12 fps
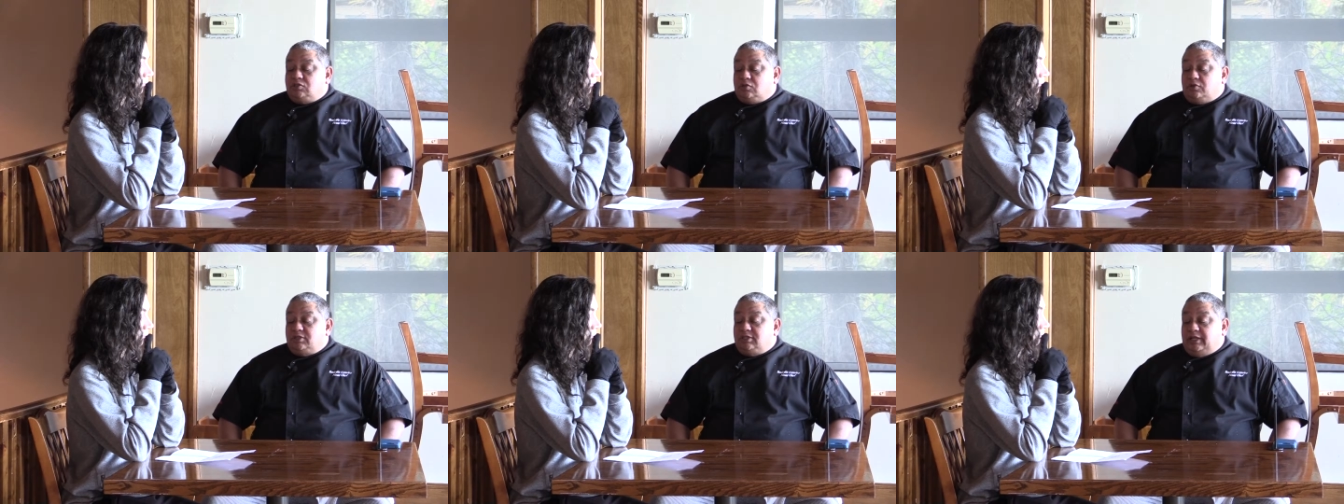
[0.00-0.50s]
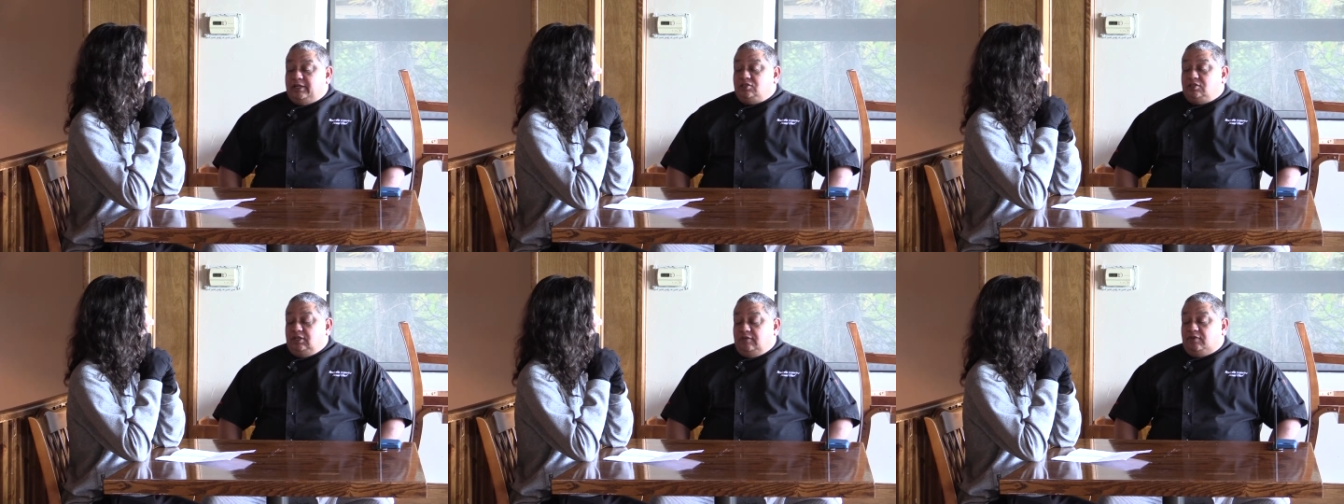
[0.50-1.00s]
store is Lake
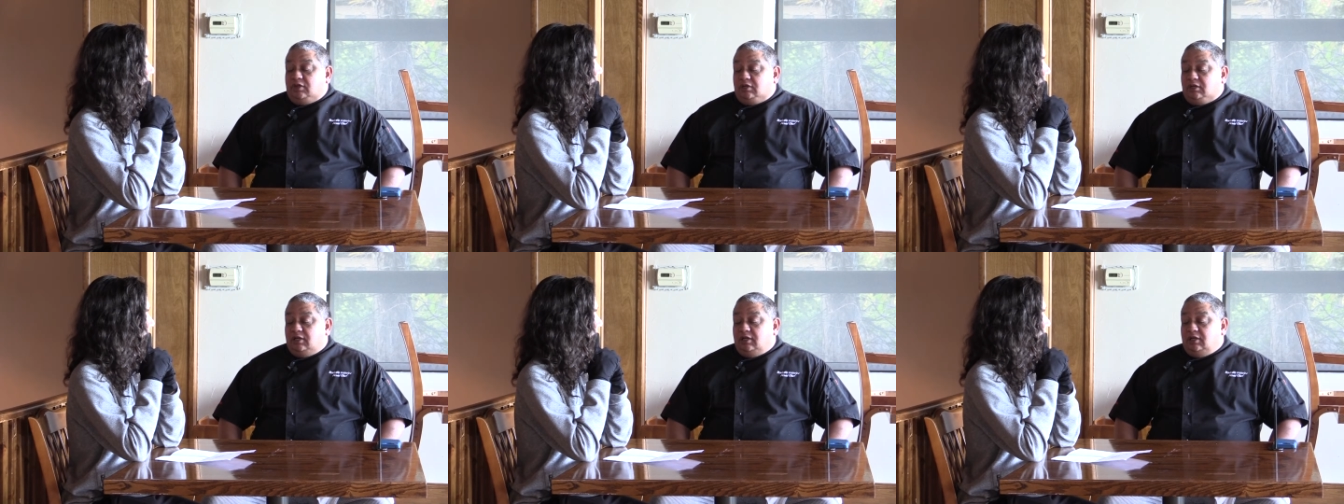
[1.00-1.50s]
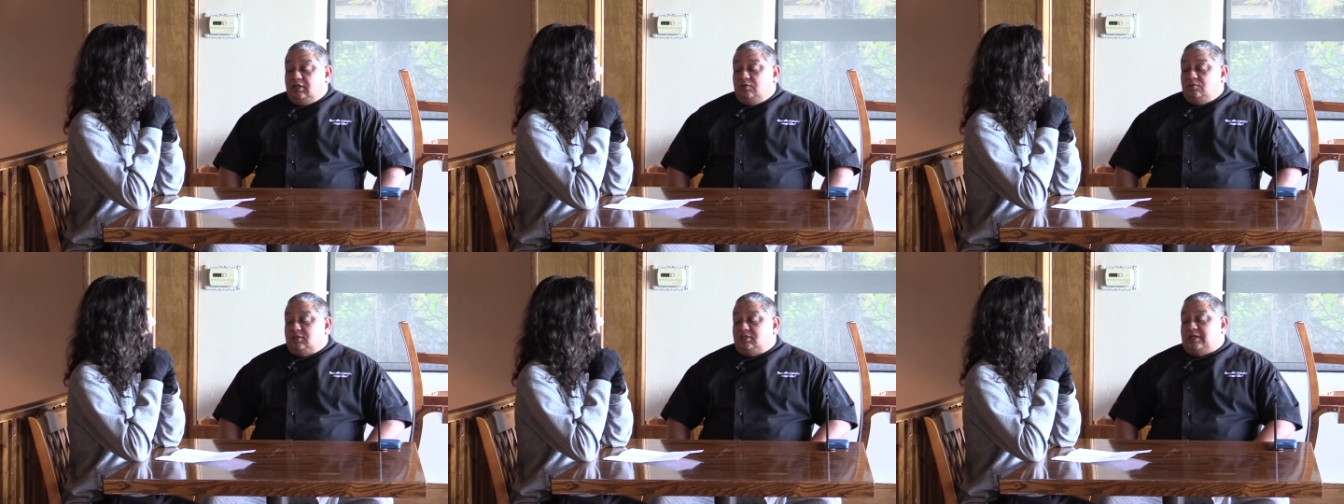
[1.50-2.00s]
Geneva, and it
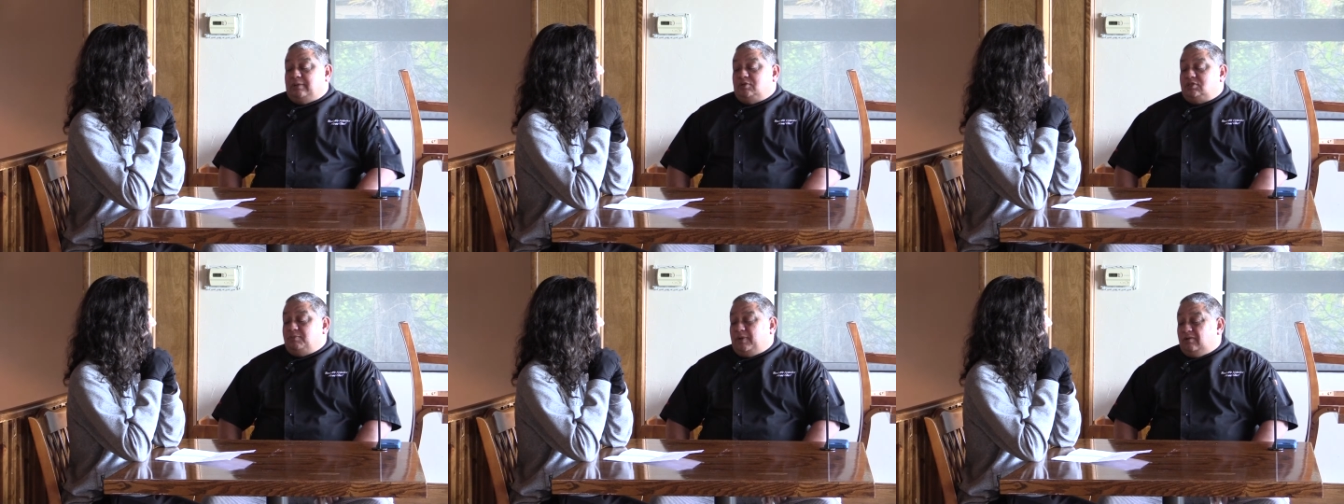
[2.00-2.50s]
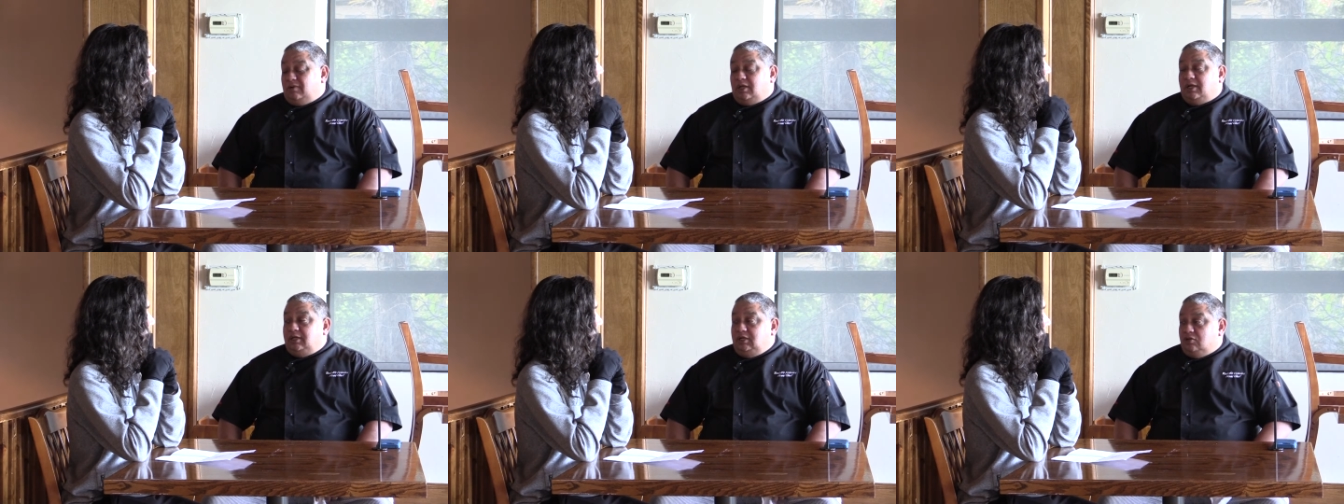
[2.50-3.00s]
was established about nine